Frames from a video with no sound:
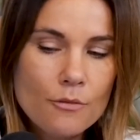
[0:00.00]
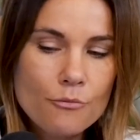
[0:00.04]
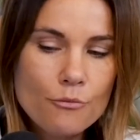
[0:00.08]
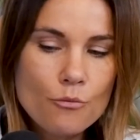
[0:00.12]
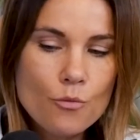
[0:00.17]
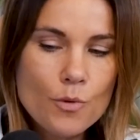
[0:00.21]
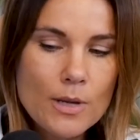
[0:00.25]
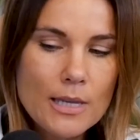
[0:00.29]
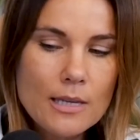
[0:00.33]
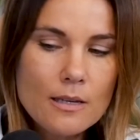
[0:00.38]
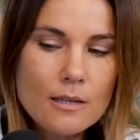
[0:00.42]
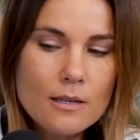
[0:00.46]

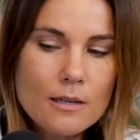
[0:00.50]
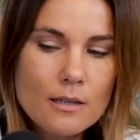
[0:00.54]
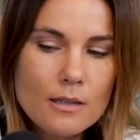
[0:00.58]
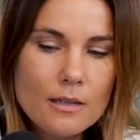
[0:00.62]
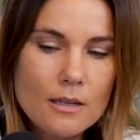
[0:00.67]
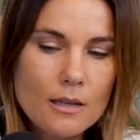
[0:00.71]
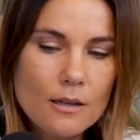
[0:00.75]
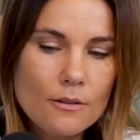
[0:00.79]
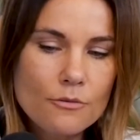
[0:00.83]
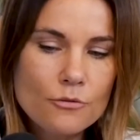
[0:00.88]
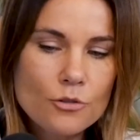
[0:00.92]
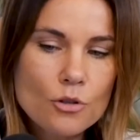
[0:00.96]
if we can
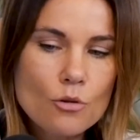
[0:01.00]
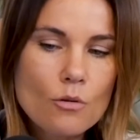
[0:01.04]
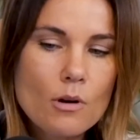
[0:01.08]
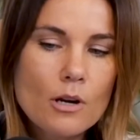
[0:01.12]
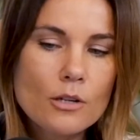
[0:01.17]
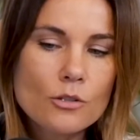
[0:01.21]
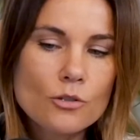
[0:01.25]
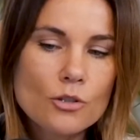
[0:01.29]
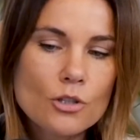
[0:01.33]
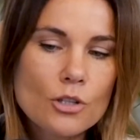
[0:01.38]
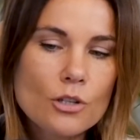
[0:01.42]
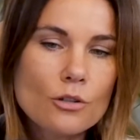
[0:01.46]
give to
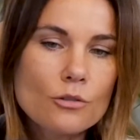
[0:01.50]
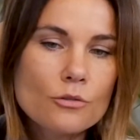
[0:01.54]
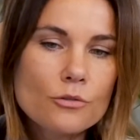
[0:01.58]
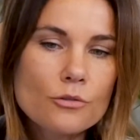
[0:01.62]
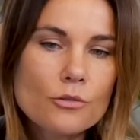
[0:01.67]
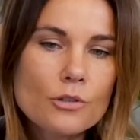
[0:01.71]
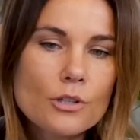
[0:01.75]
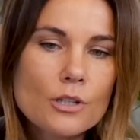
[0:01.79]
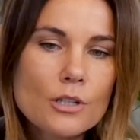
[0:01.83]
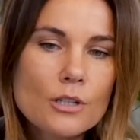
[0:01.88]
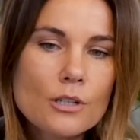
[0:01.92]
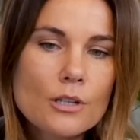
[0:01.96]
our
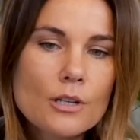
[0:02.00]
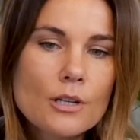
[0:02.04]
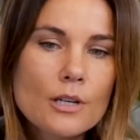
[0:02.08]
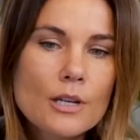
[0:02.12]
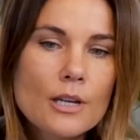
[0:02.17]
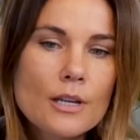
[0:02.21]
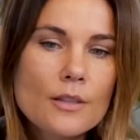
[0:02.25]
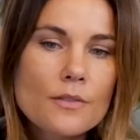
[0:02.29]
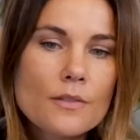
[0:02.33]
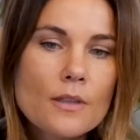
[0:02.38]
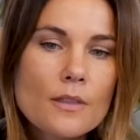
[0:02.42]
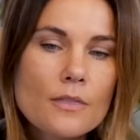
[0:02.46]
children
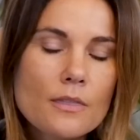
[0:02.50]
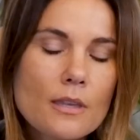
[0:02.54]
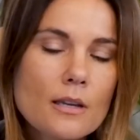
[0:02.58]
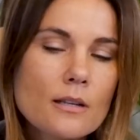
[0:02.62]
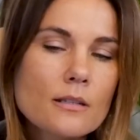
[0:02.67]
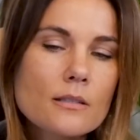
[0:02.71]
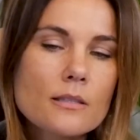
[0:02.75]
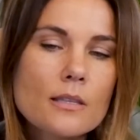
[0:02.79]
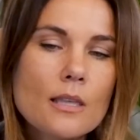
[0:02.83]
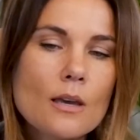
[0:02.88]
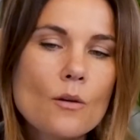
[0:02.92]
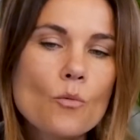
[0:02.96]
the
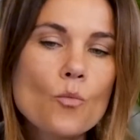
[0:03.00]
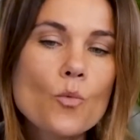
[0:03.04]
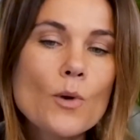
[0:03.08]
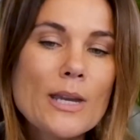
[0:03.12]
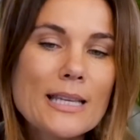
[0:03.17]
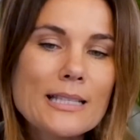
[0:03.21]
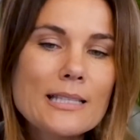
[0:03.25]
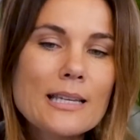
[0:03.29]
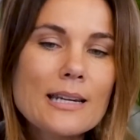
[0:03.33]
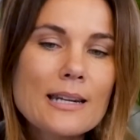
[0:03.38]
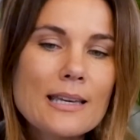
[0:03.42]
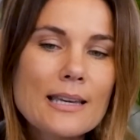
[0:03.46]
things that
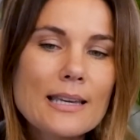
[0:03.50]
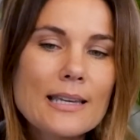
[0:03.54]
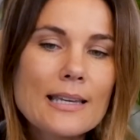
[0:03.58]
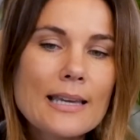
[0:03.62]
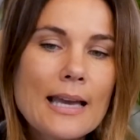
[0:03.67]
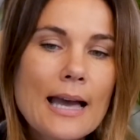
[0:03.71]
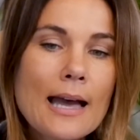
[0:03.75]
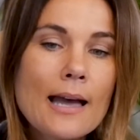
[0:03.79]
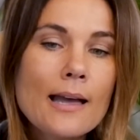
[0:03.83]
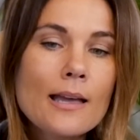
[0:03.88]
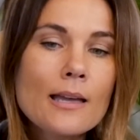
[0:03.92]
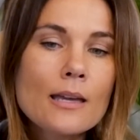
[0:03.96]
we didn't
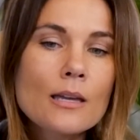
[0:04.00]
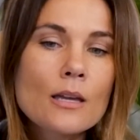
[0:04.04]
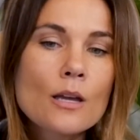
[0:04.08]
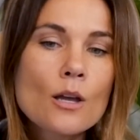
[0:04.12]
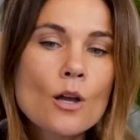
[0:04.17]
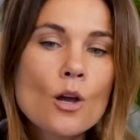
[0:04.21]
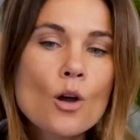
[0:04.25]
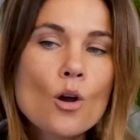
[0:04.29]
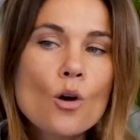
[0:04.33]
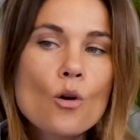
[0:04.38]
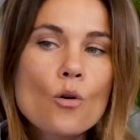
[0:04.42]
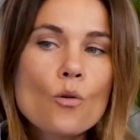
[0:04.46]
get,
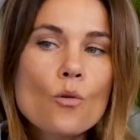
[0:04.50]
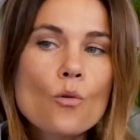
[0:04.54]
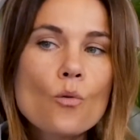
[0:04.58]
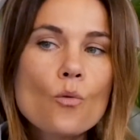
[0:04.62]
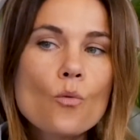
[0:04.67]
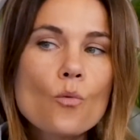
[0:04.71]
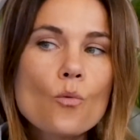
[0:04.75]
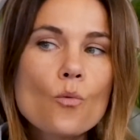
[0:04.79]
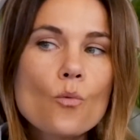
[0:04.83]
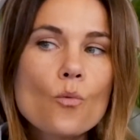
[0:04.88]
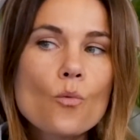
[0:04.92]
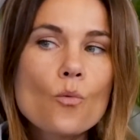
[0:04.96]

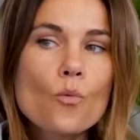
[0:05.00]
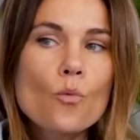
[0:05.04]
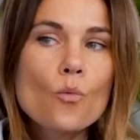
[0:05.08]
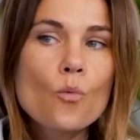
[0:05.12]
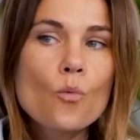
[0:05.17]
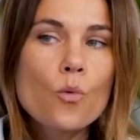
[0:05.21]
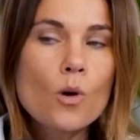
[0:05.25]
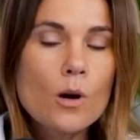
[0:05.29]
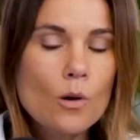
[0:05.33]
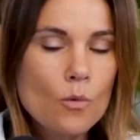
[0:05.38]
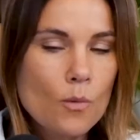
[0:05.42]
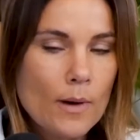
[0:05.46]

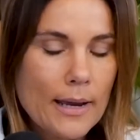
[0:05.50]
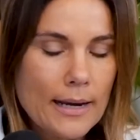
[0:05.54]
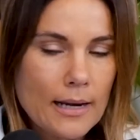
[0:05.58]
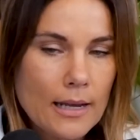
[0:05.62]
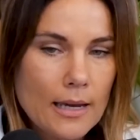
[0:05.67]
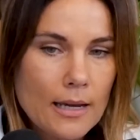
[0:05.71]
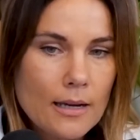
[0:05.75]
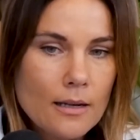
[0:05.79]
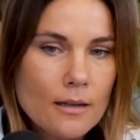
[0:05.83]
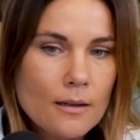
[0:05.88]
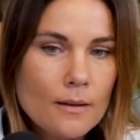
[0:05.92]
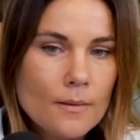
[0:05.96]
we're
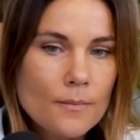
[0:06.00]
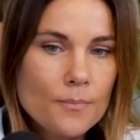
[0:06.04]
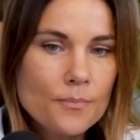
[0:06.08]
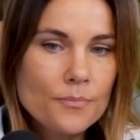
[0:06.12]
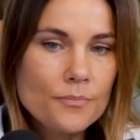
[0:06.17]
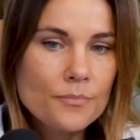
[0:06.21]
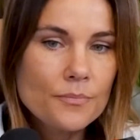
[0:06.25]
winning.